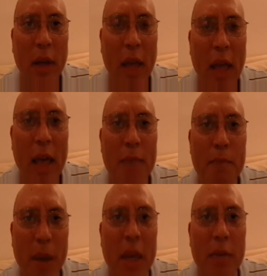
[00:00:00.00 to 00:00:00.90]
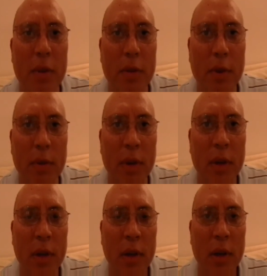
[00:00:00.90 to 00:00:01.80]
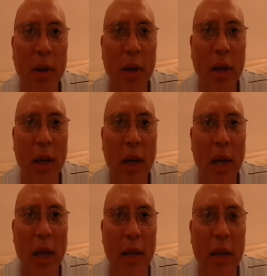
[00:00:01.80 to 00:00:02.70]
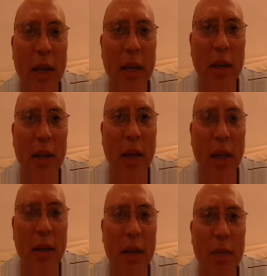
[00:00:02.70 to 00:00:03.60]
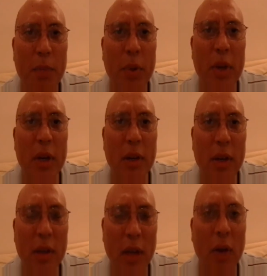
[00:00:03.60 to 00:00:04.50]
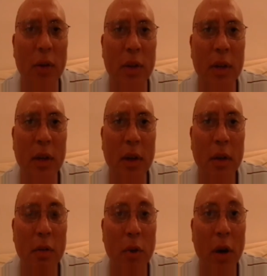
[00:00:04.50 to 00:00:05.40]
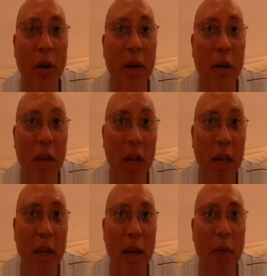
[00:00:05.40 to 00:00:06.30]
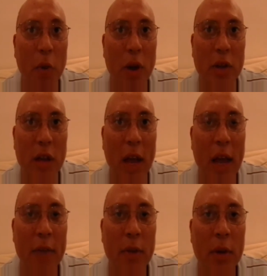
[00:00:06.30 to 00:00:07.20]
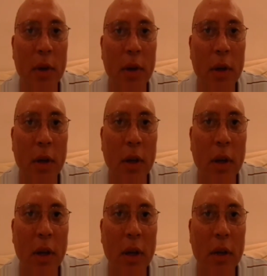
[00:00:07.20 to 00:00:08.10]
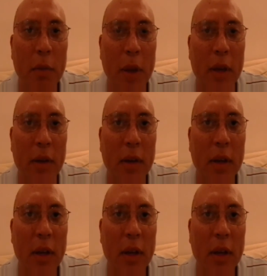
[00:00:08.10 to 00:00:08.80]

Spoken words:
and had babies from her. And he pleaded guilty. Well, he did at one time. But